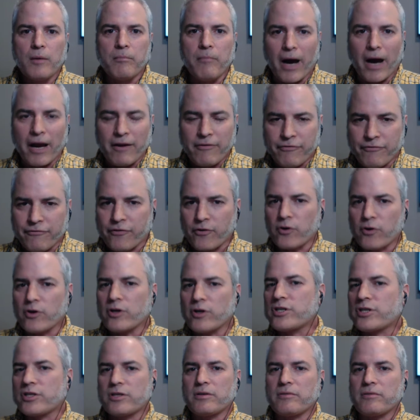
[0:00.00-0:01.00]
my
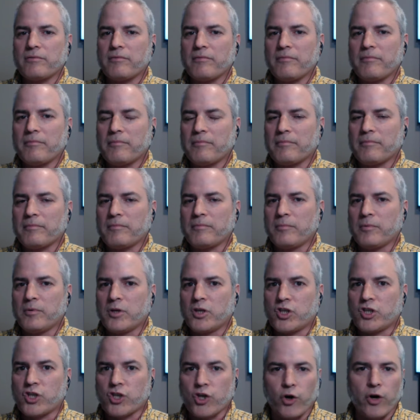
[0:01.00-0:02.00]
first
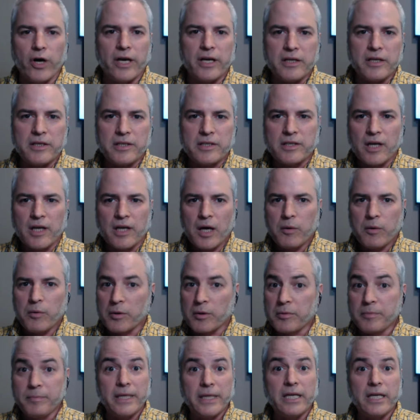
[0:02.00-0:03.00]
choice
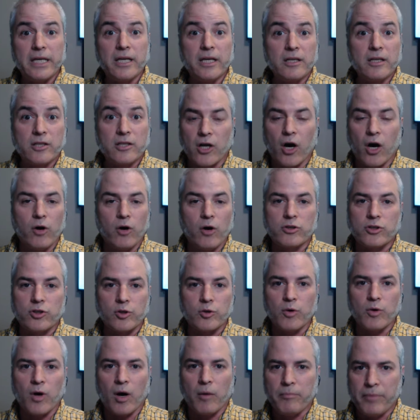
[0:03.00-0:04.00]
would be to go
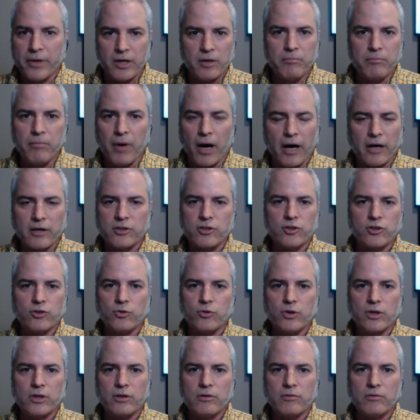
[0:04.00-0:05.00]
to a big box
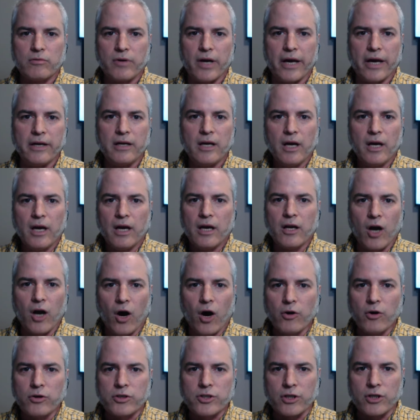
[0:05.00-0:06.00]
store, right?
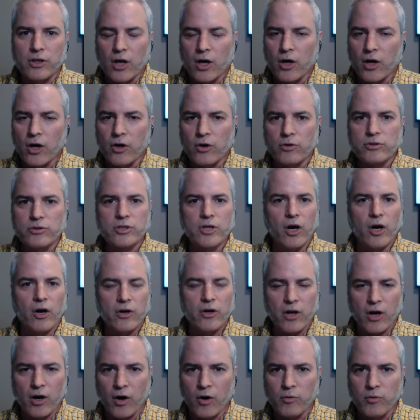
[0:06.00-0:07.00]
Go to Lowe's, go
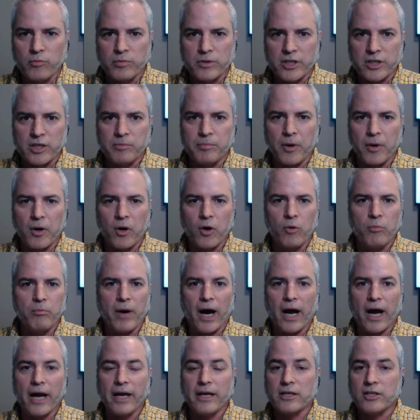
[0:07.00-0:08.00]
to Home Depot,
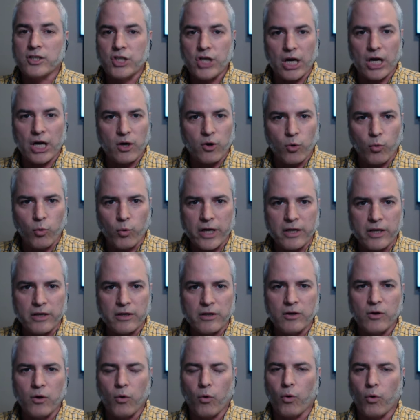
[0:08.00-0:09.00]
buy a gel
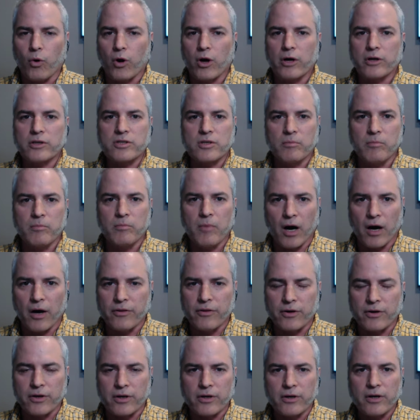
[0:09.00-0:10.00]
win or some
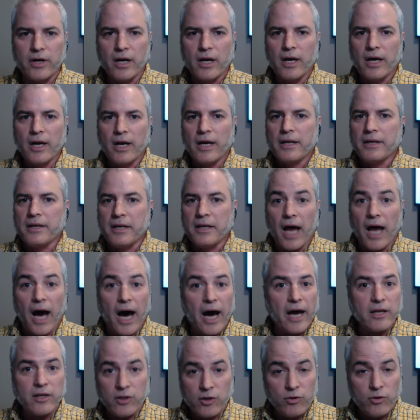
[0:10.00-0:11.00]
other
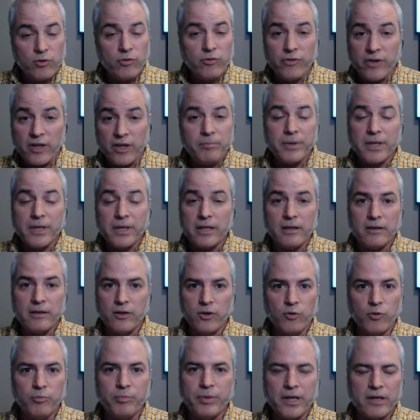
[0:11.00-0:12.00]
not
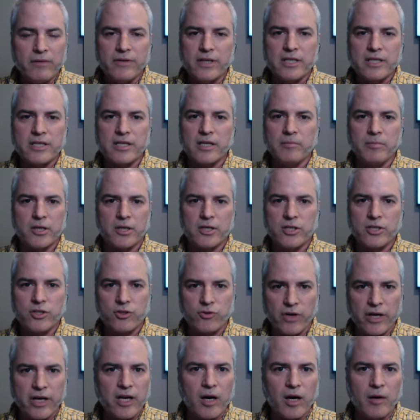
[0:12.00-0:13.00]
uPVC, but a
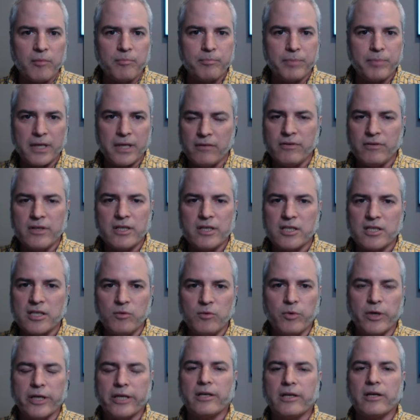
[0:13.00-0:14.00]
straight up PVC
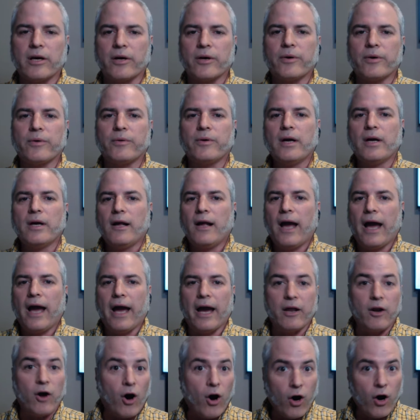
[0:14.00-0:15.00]
window.
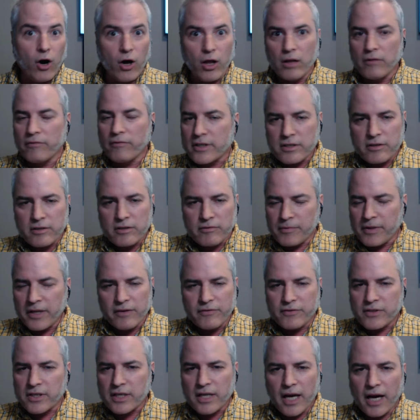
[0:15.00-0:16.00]
And all of us have
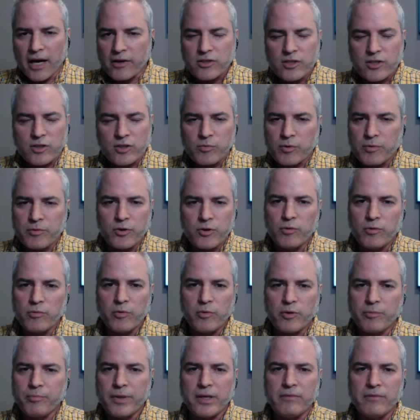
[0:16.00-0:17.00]
lived in houses
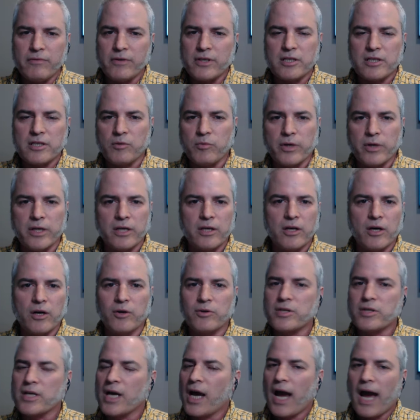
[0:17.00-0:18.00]
with PVC
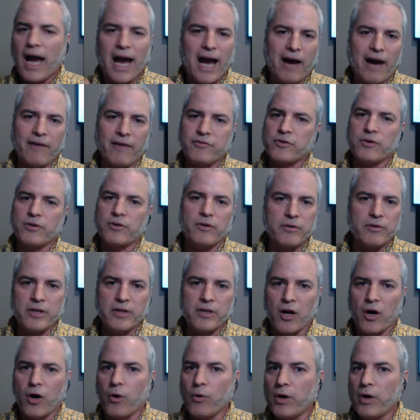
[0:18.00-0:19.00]
windows. After
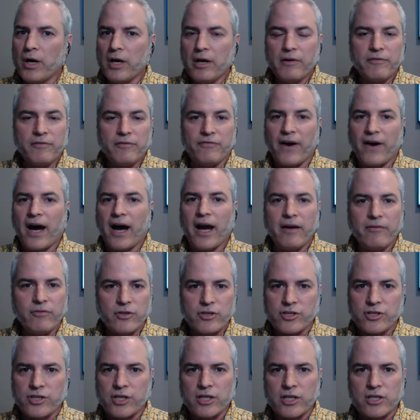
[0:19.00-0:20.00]
5
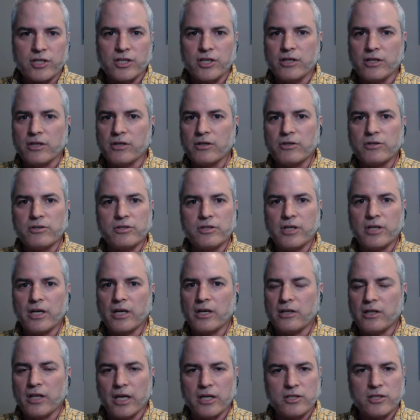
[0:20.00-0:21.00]
or 6 years,
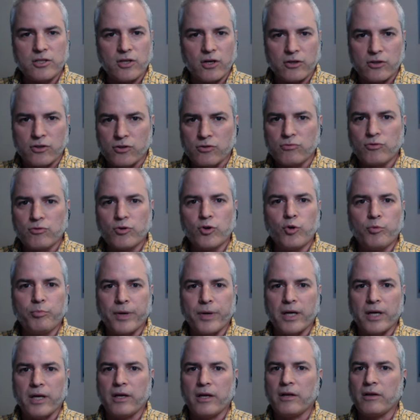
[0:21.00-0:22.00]
they start
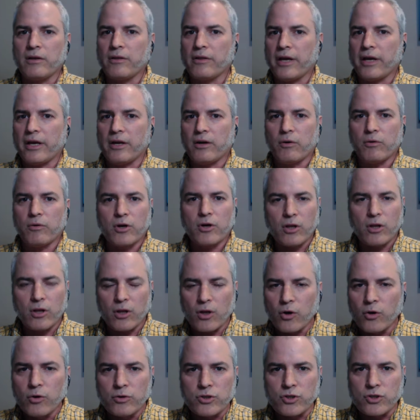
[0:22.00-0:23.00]
drooping, they don't
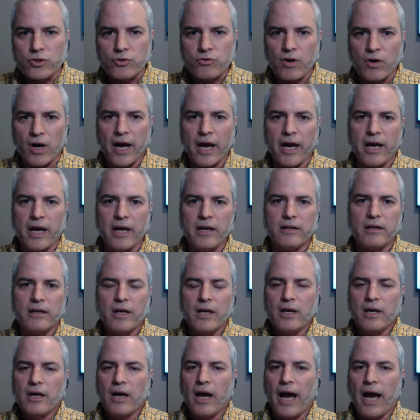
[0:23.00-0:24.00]
close right.
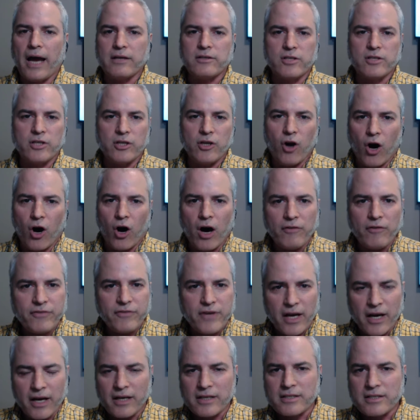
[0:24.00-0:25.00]
As the
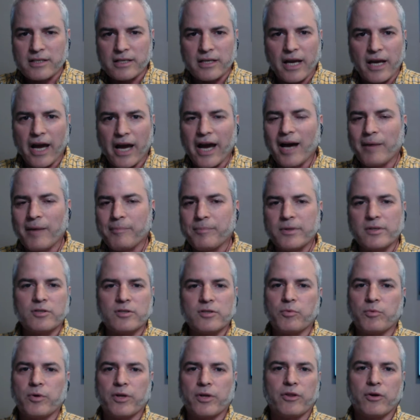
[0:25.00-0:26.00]
off-gassing
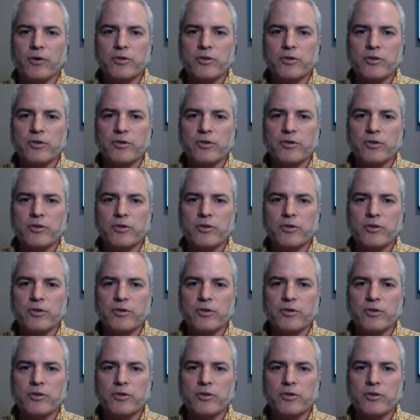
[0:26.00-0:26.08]
happens with